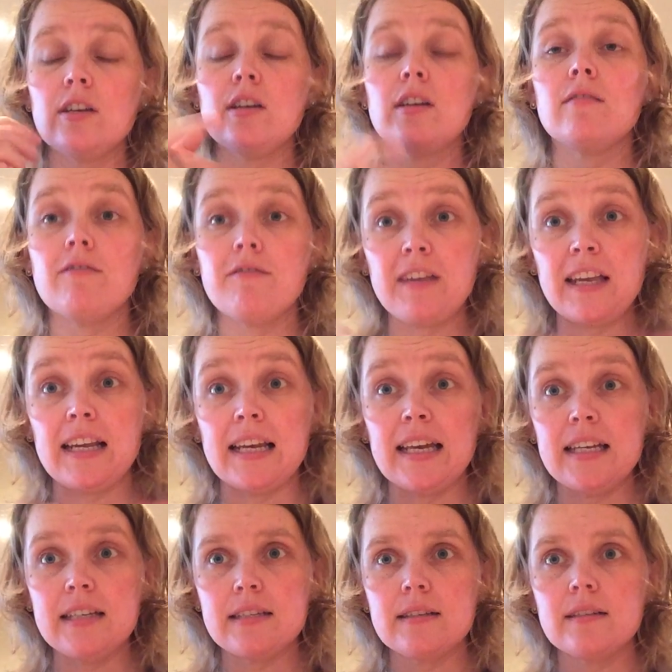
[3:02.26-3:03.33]
You can feel
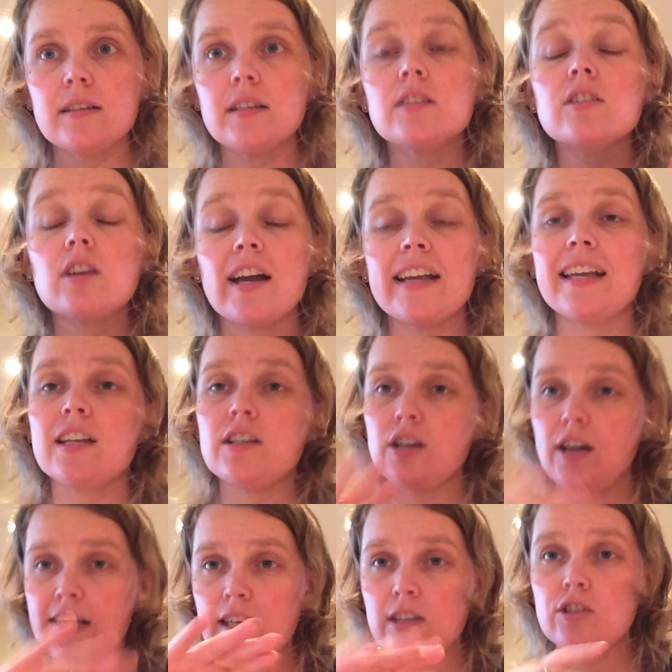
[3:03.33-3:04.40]
it, and I
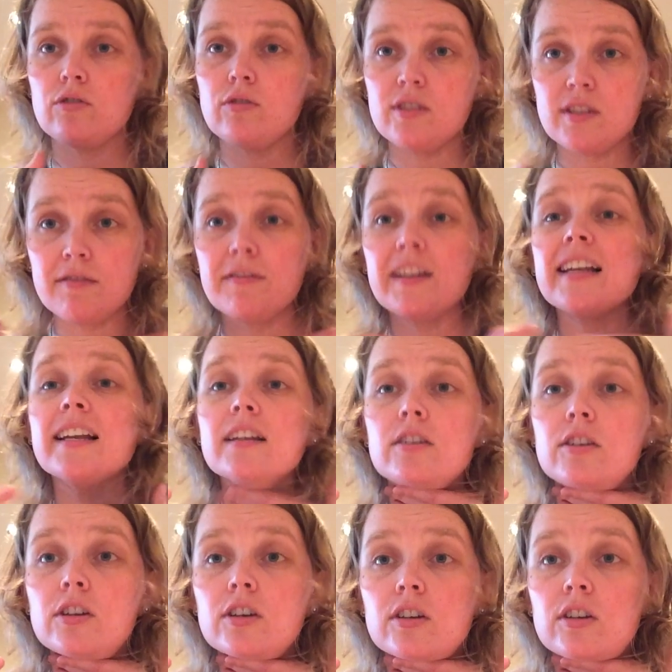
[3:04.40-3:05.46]
get children to feel
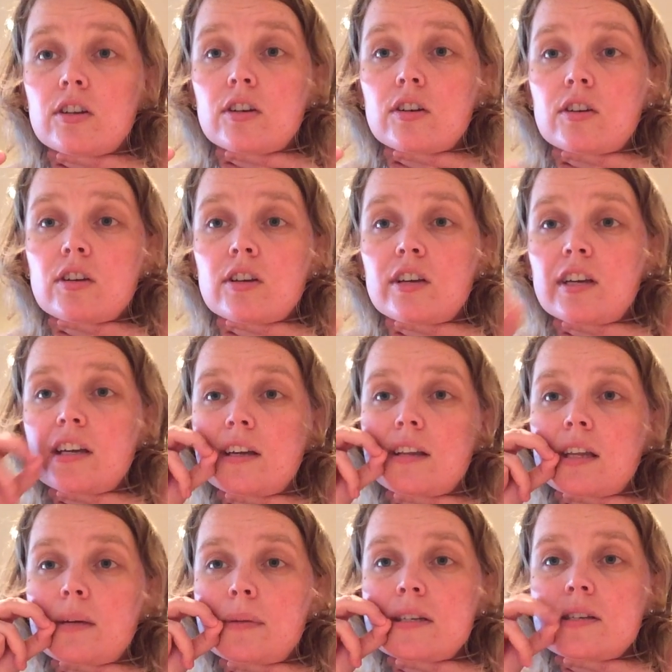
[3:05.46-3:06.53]
it. D, D, D.
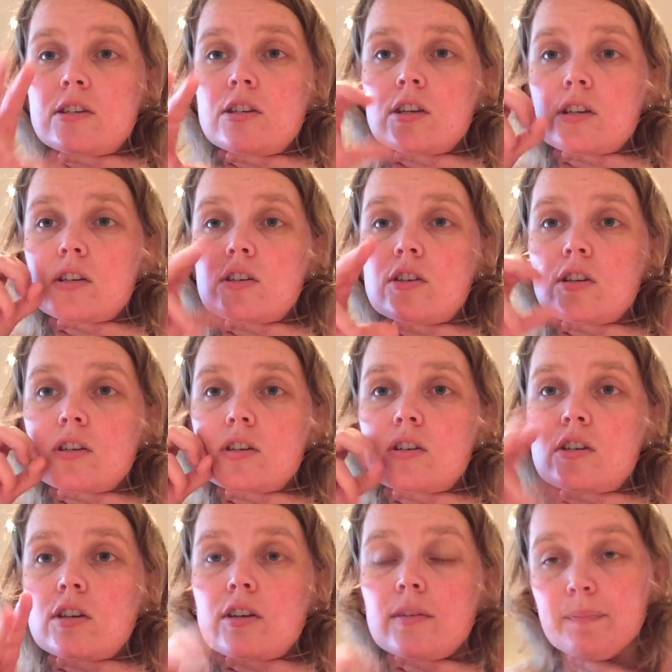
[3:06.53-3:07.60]
That means D, D,
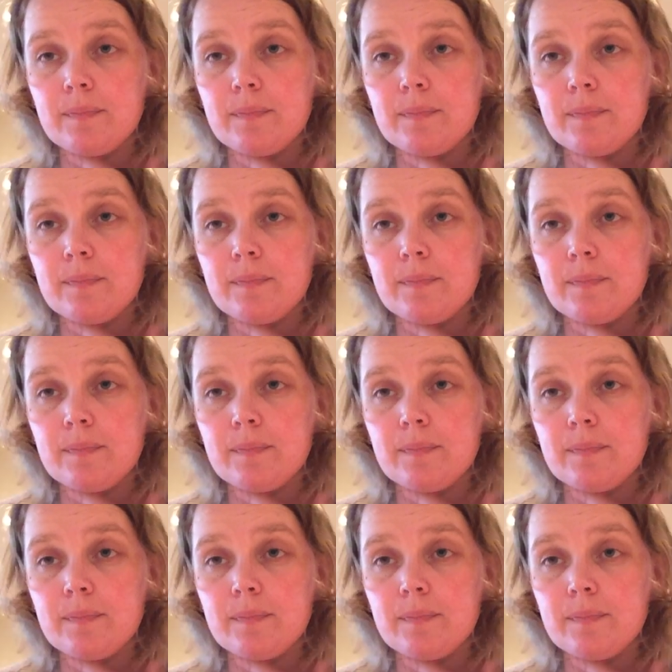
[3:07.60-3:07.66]
D.